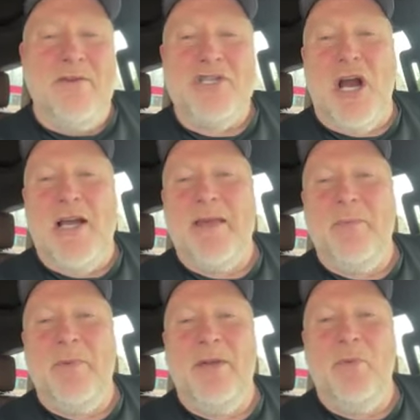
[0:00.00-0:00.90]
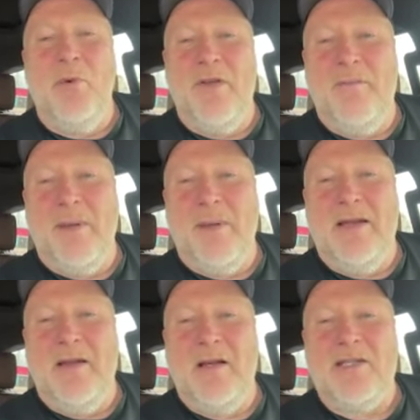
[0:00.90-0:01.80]
shock than we would have been
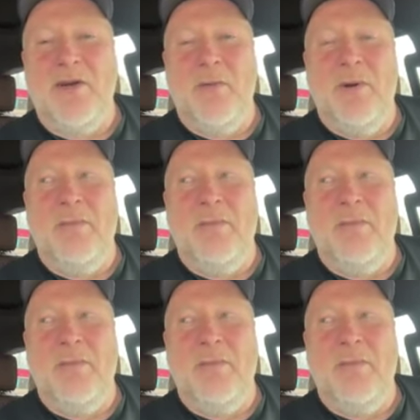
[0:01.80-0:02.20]
in October,